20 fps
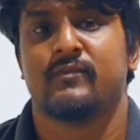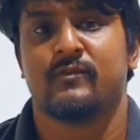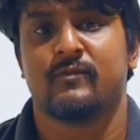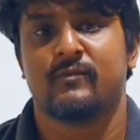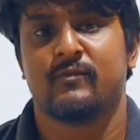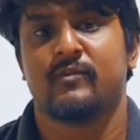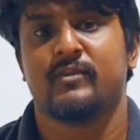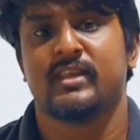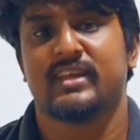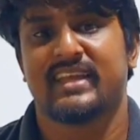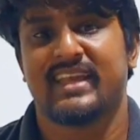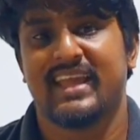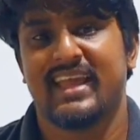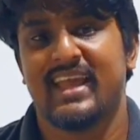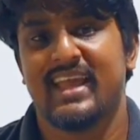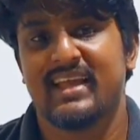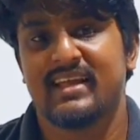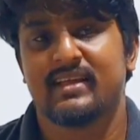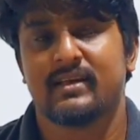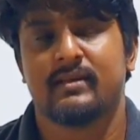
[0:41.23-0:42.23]
For the
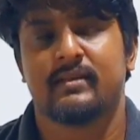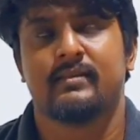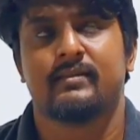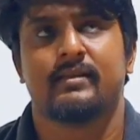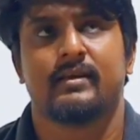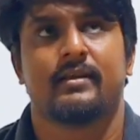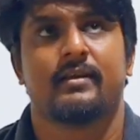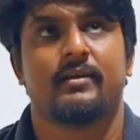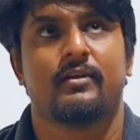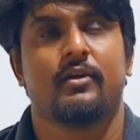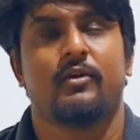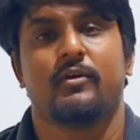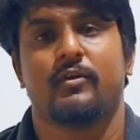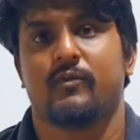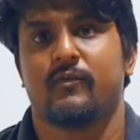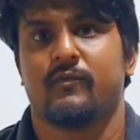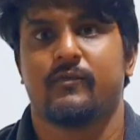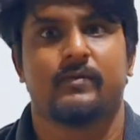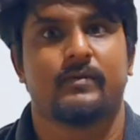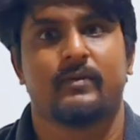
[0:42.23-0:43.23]
cake, there are a lot
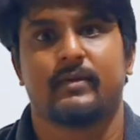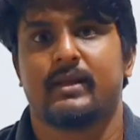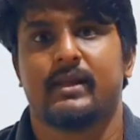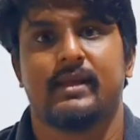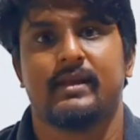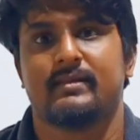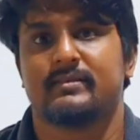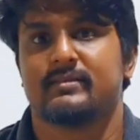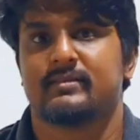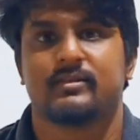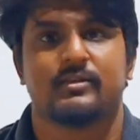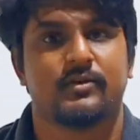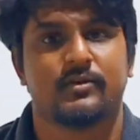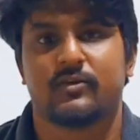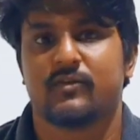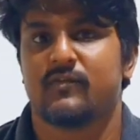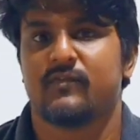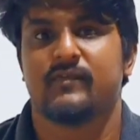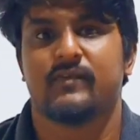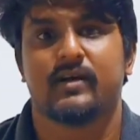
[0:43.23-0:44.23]
of cakes, a lot
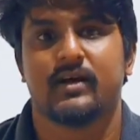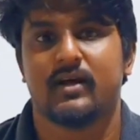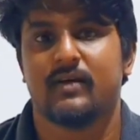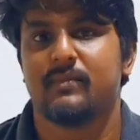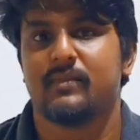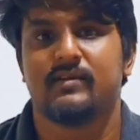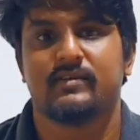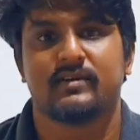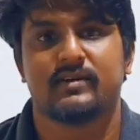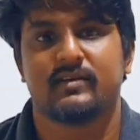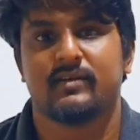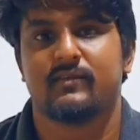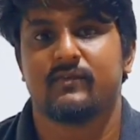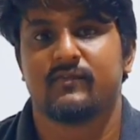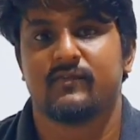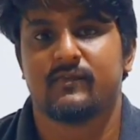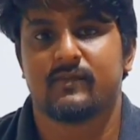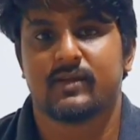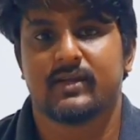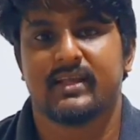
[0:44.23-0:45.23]
of amounts of
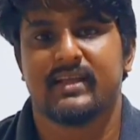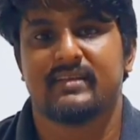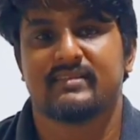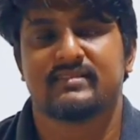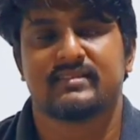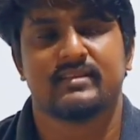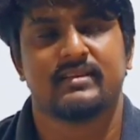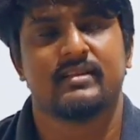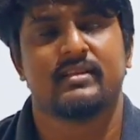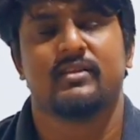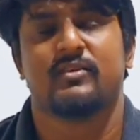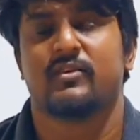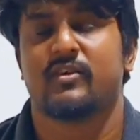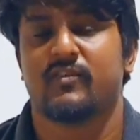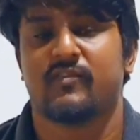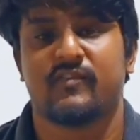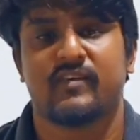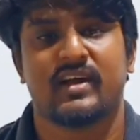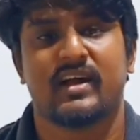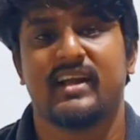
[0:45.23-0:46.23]
cakes, a lot
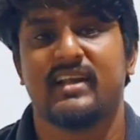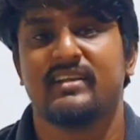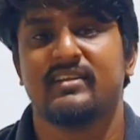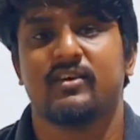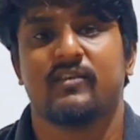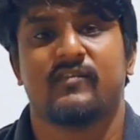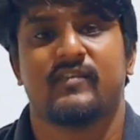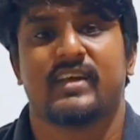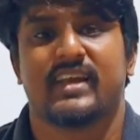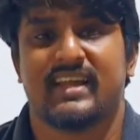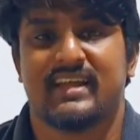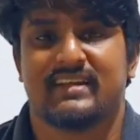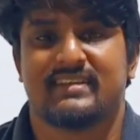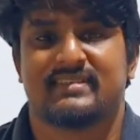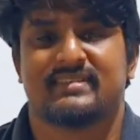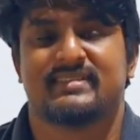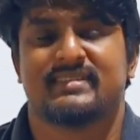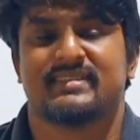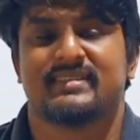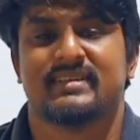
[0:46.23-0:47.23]
of kind of
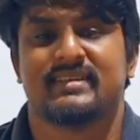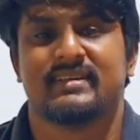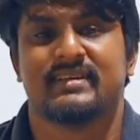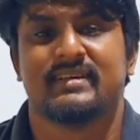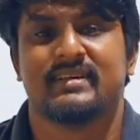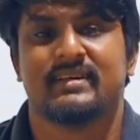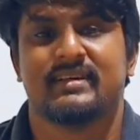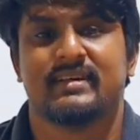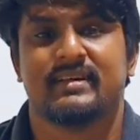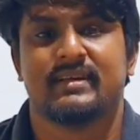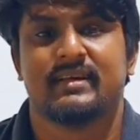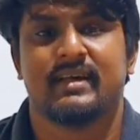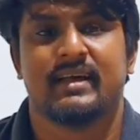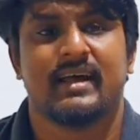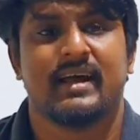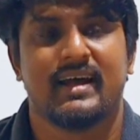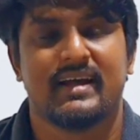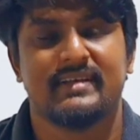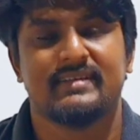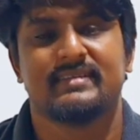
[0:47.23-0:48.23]
cakes.
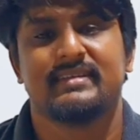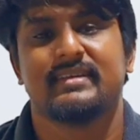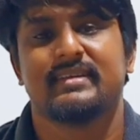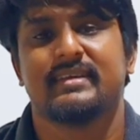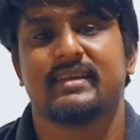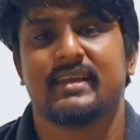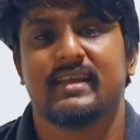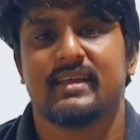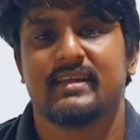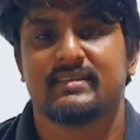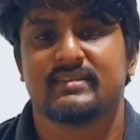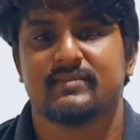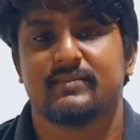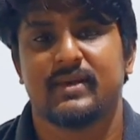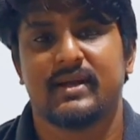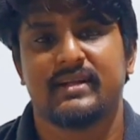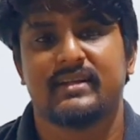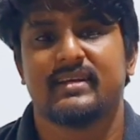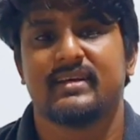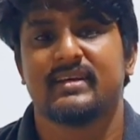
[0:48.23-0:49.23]
Icing cakes,
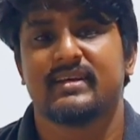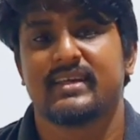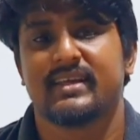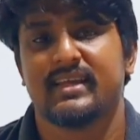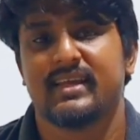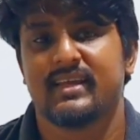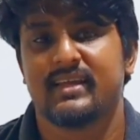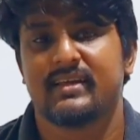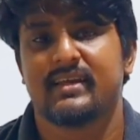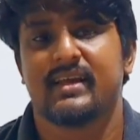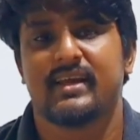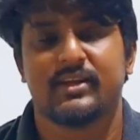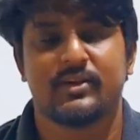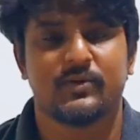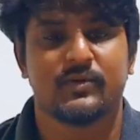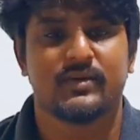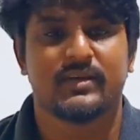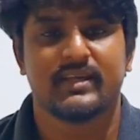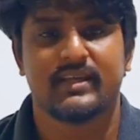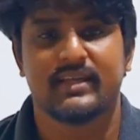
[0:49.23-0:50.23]
butter cake, ghetto
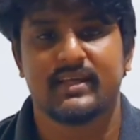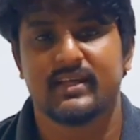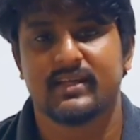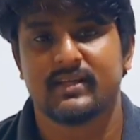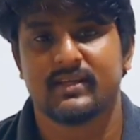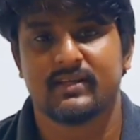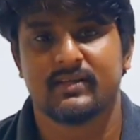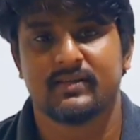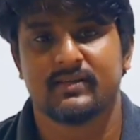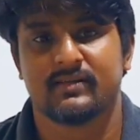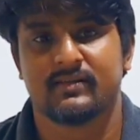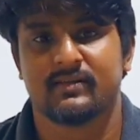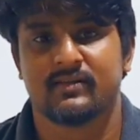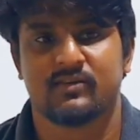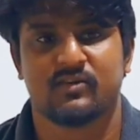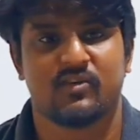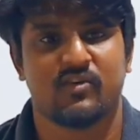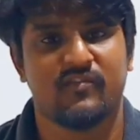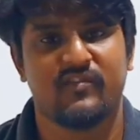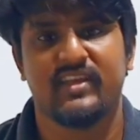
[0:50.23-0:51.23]
cake,
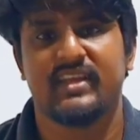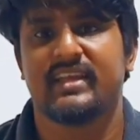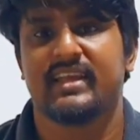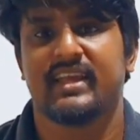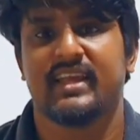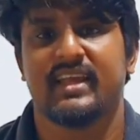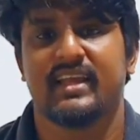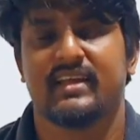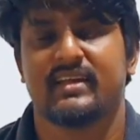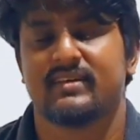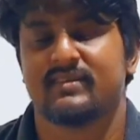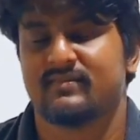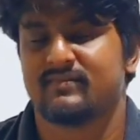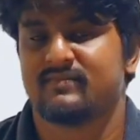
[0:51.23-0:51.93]
coffee cake,